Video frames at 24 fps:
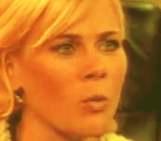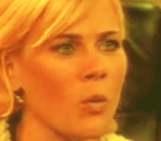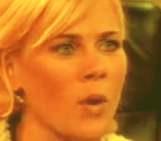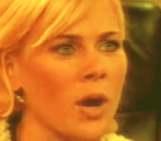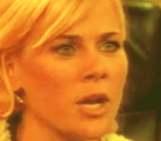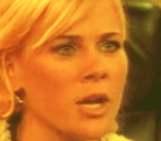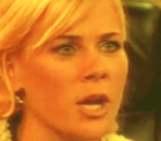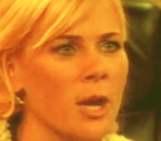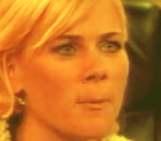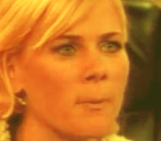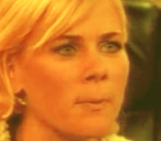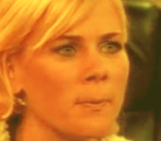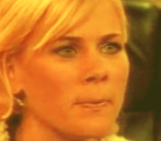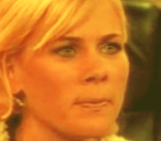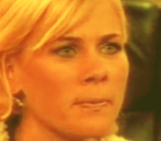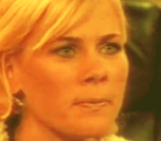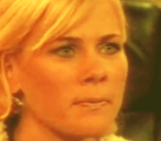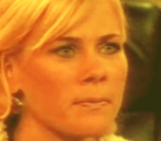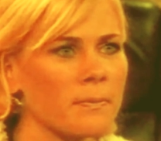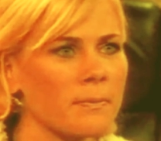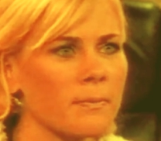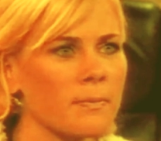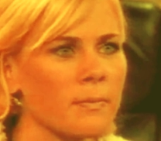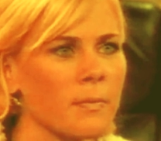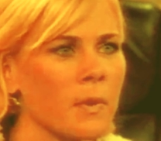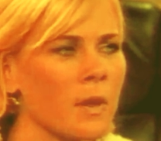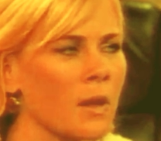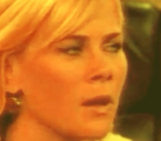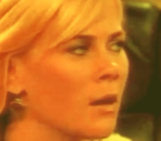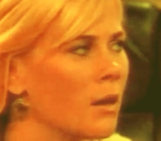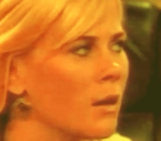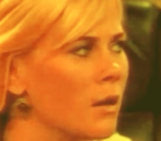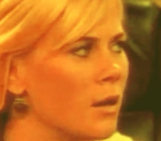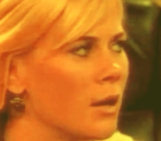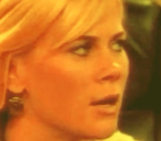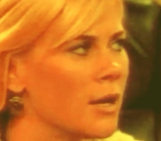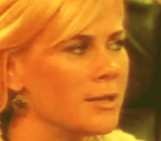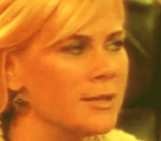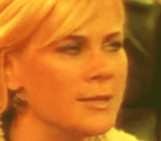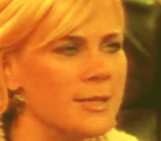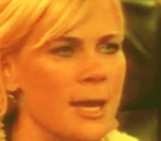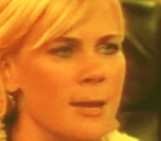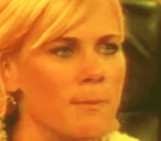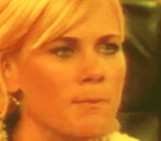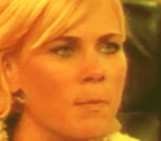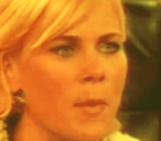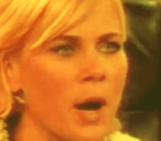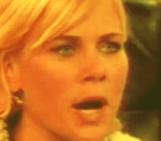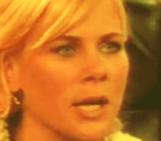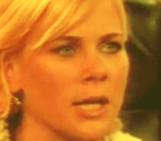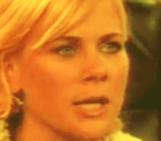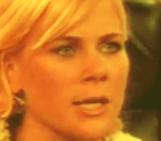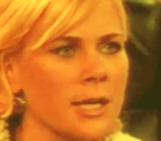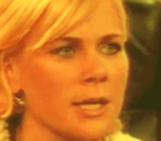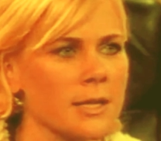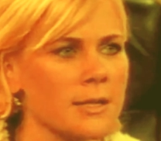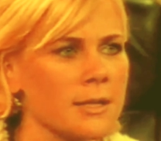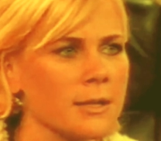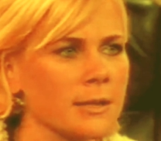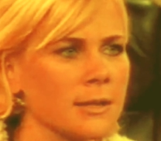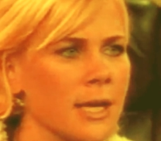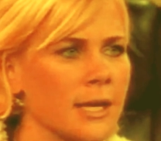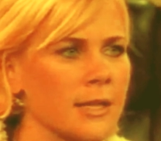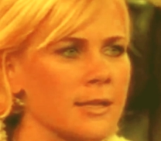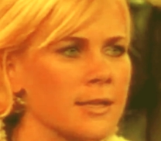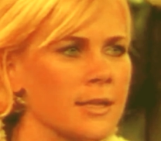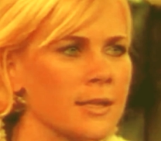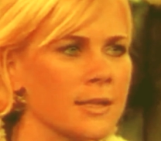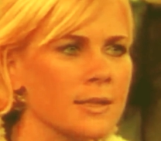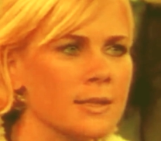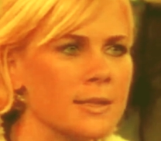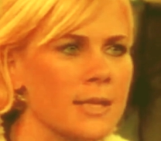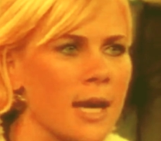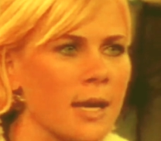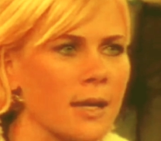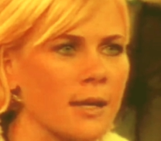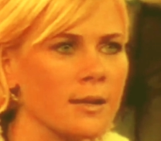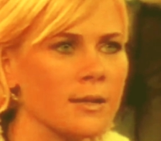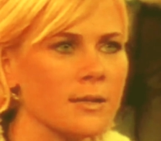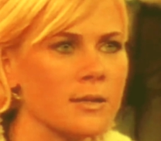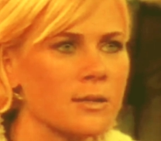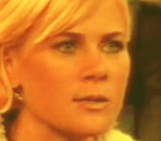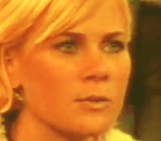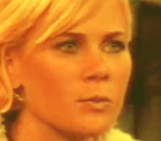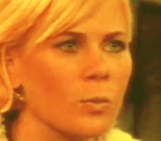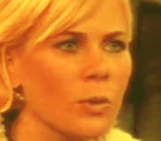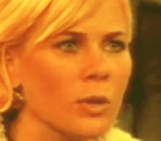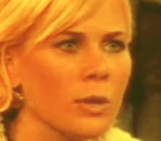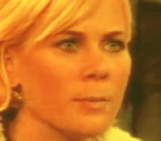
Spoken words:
not going to wind up a dead body next to Lexi and Tech in a